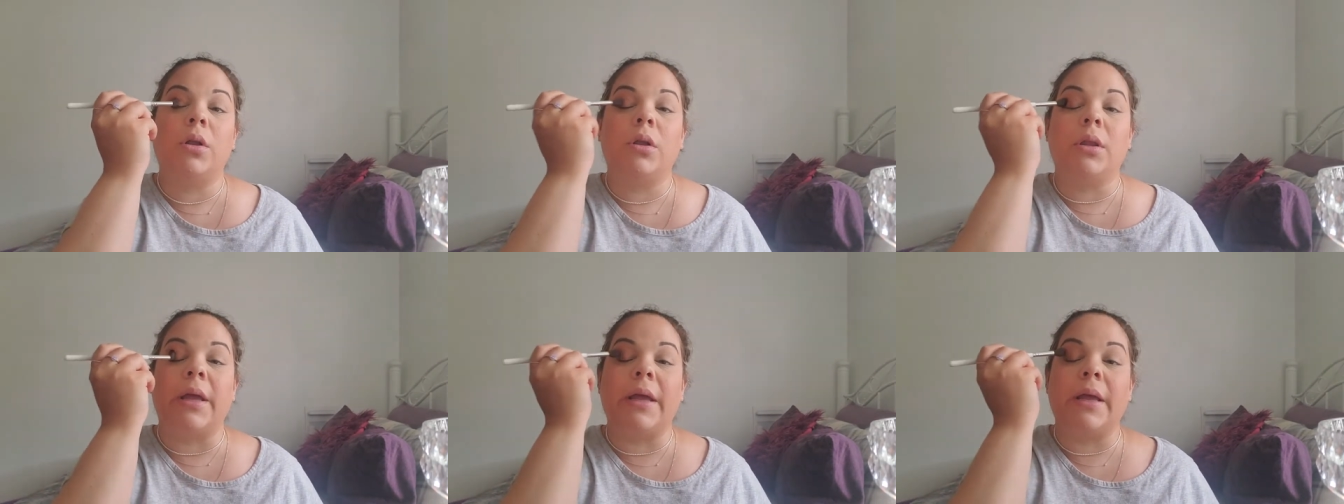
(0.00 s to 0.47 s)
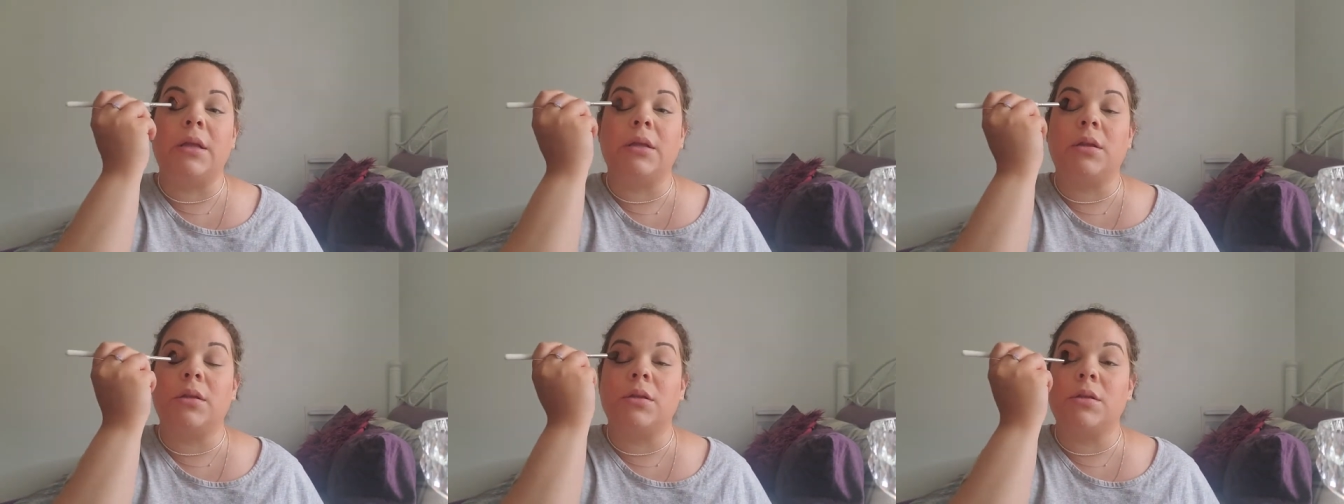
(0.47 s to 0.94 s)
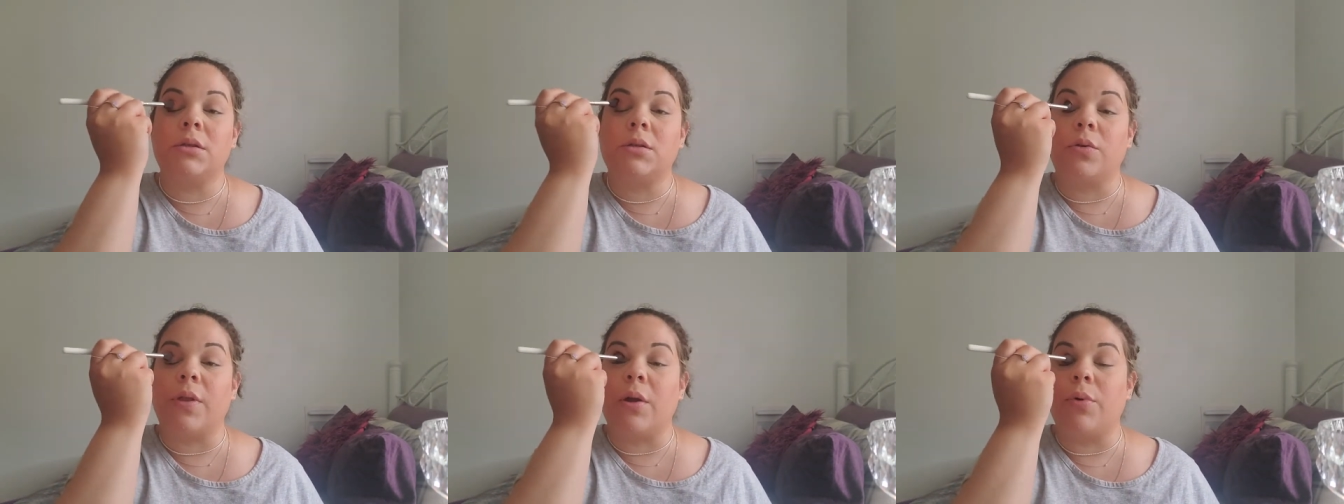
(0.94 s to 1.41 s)
Like,
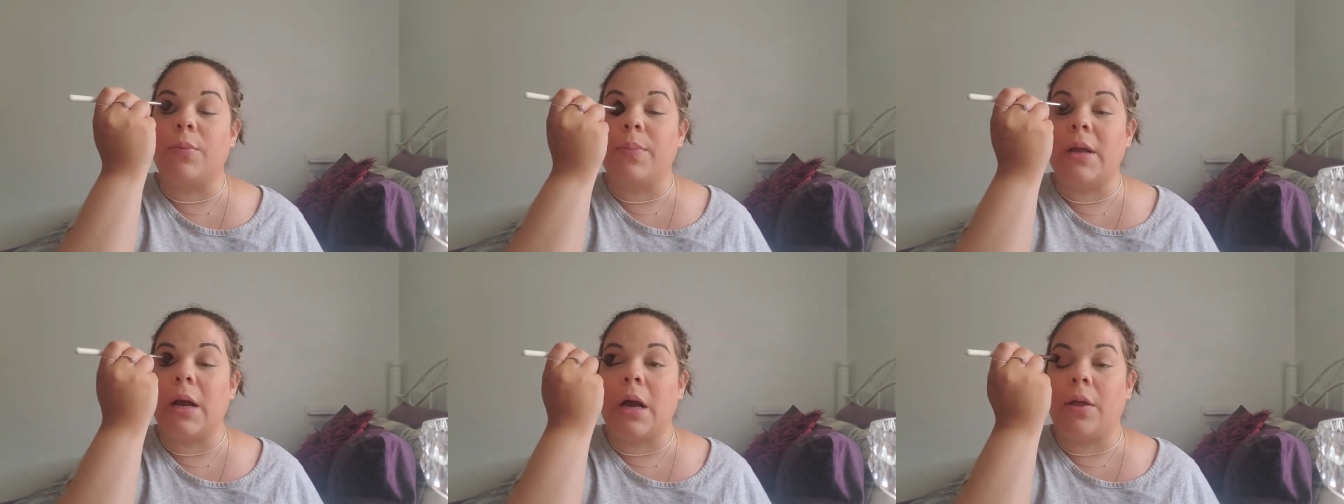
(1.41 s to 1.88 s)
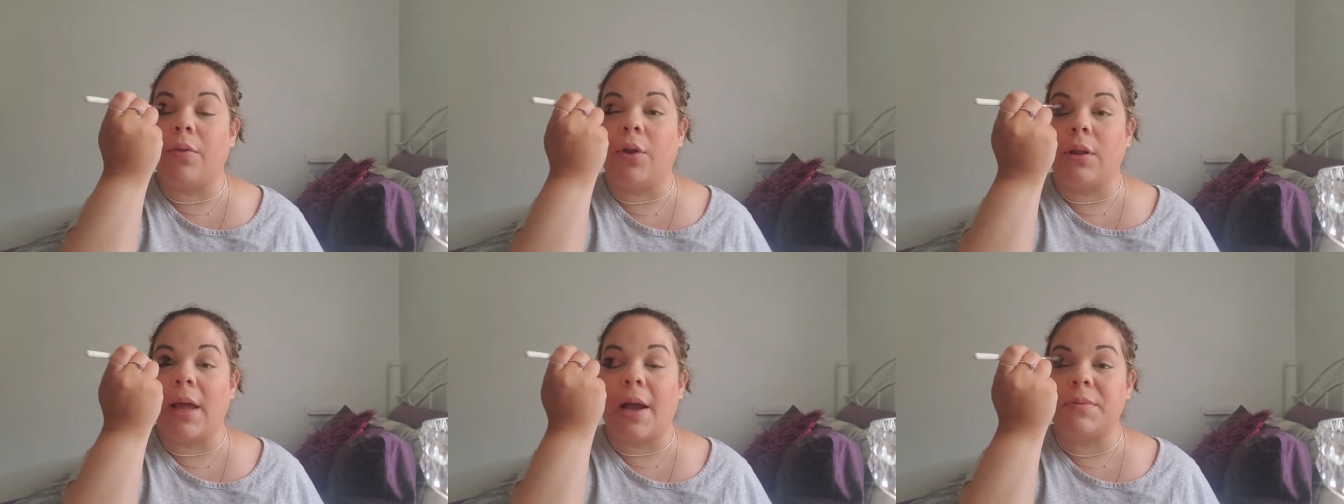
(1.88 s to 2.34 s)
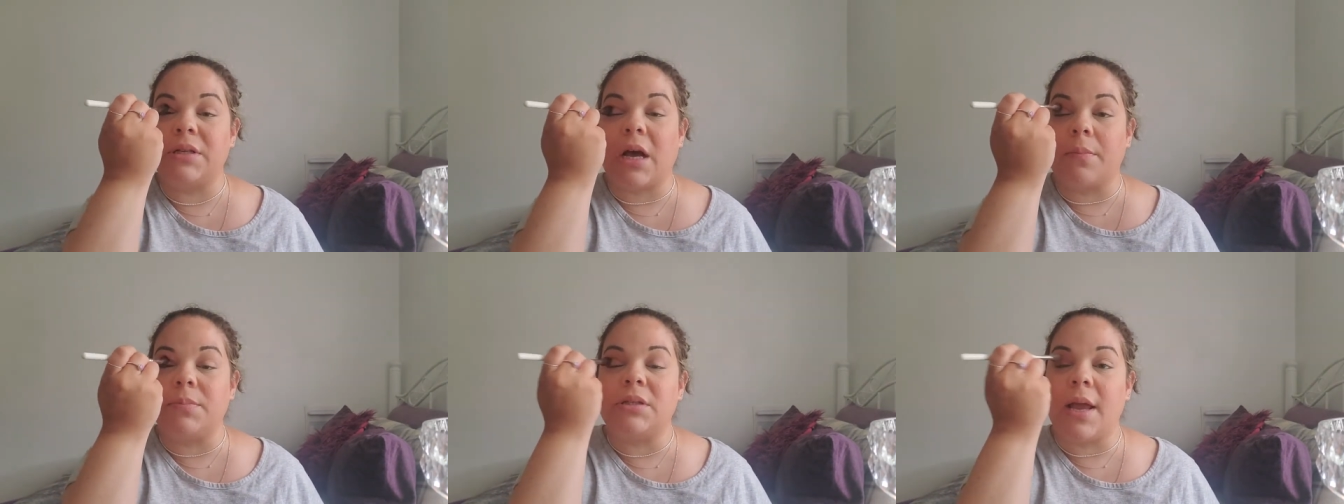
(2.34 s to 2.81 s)
so they would be on their
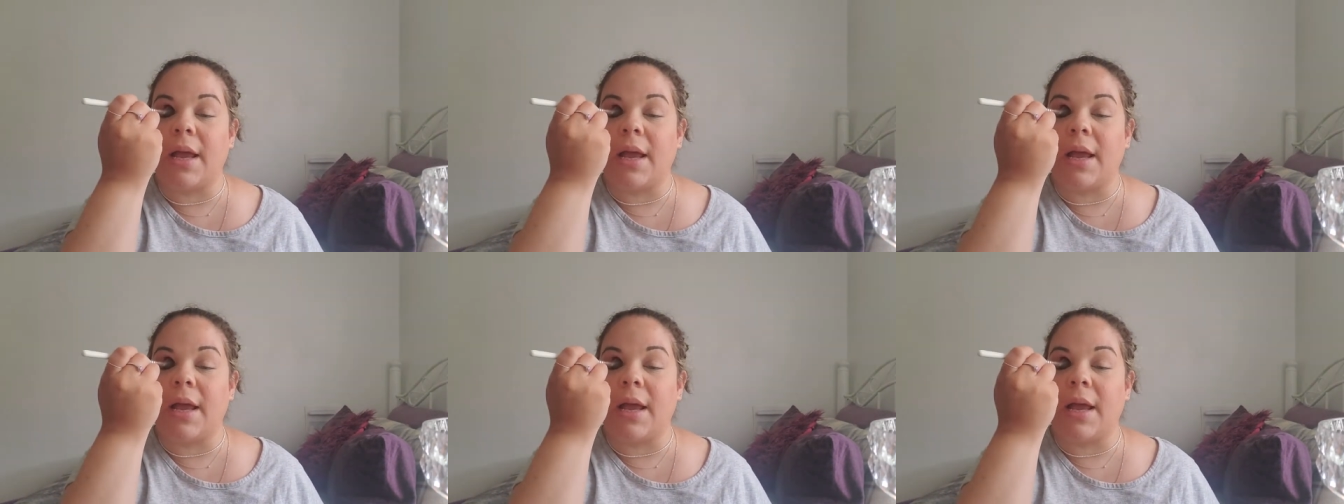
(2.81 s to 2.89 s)
laptops